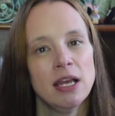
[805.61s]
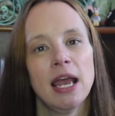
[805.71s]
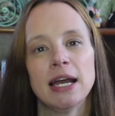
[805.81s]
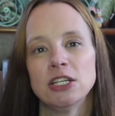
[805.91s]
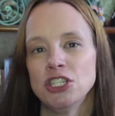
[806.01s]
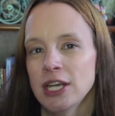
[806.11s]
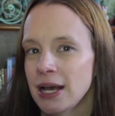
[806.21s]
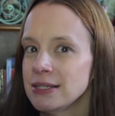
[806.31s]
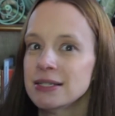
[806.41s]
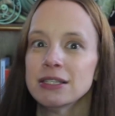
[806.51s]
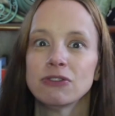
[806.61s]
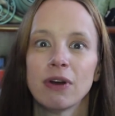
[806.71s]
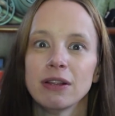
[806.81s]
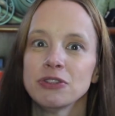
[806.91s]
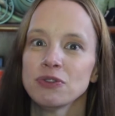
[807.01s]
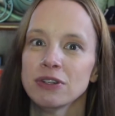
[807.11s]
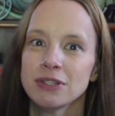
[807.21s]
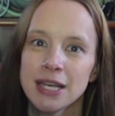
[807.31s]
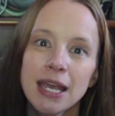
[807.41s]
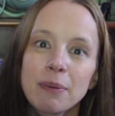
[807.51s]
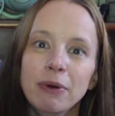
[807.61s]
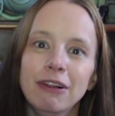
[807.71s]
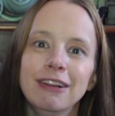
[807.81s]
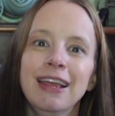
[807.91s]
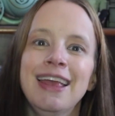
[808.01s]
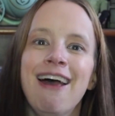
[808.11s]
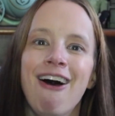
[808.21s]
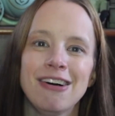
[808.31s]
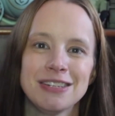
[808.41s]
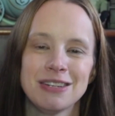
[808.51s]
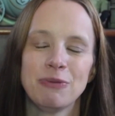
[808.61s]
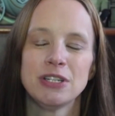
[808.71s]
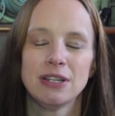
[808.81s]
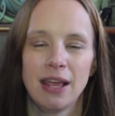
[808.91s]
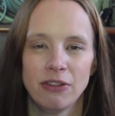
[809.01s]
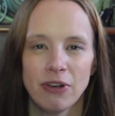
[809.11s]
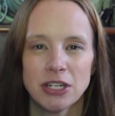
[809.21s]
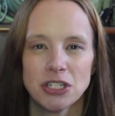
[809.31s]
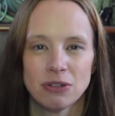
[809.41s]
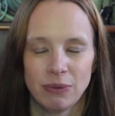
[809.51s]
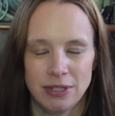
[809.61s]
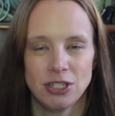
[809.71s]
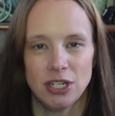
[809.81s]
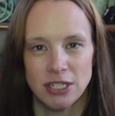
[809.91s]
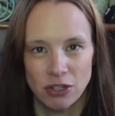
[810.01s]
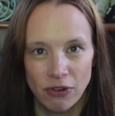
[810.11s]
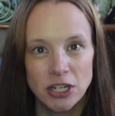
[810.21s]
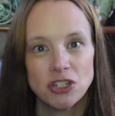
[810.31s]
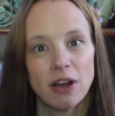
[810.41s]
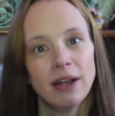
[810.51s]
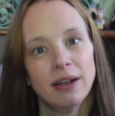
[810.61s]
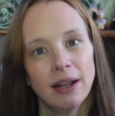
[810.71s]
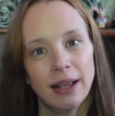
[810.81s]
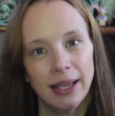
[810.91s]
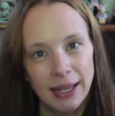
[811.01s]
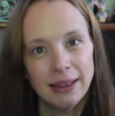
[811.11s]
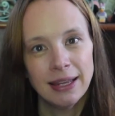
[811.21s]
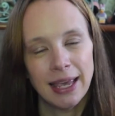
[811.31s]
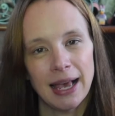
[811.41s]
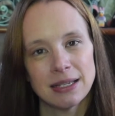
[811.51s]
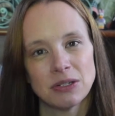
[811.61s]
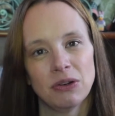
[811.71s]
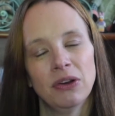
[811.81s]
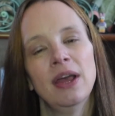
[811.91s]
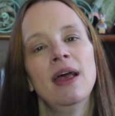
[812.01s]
And she has Cinderella's royal table, also in the which is the restaurant in the castle.